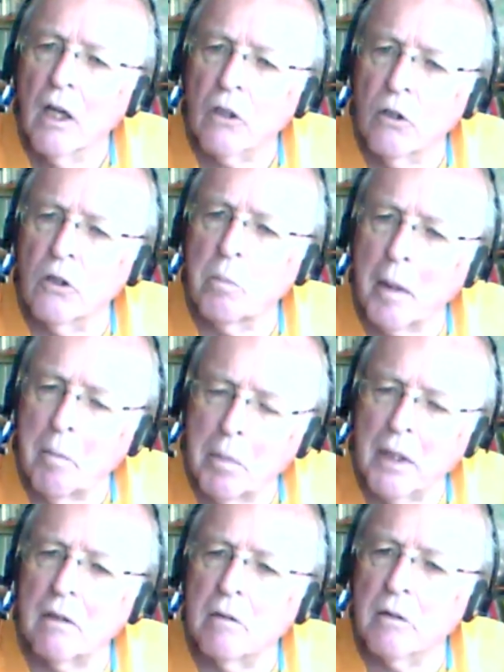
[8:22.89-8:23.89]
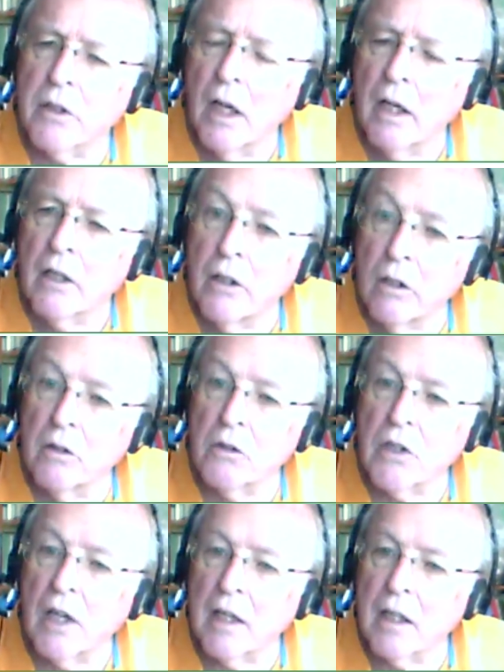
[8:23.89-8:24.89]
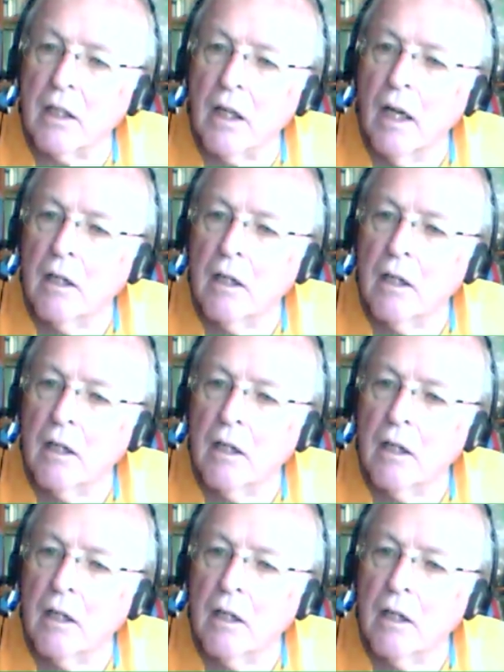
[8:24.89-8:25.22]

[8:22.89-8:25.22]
could be built using